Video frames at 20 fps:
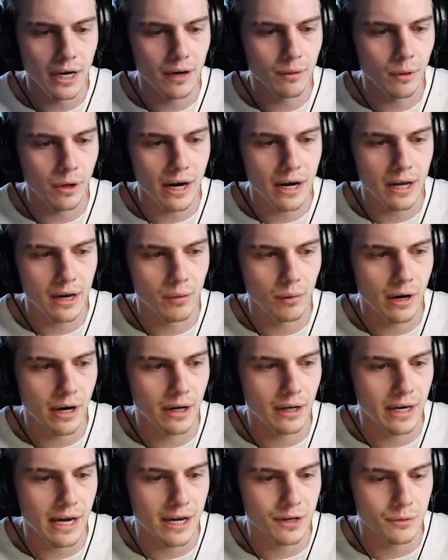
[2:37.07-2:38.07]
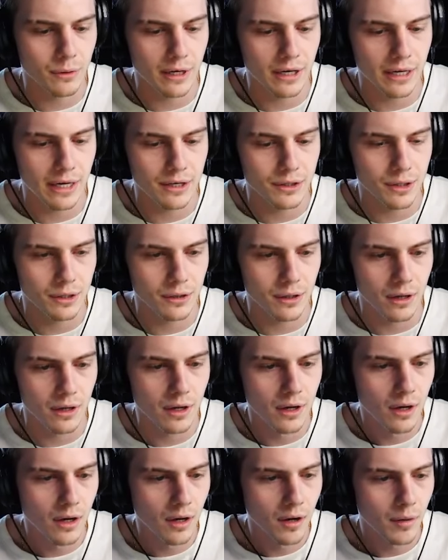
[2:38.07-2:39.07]
Yeah, we're out of we're out of gas. We're out of gas. Yeah, you
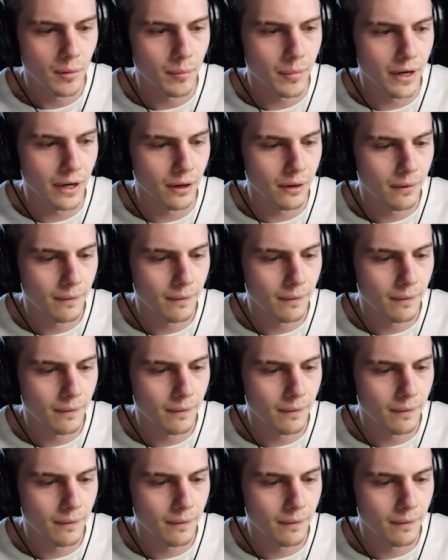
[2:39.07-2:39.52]
just hop up.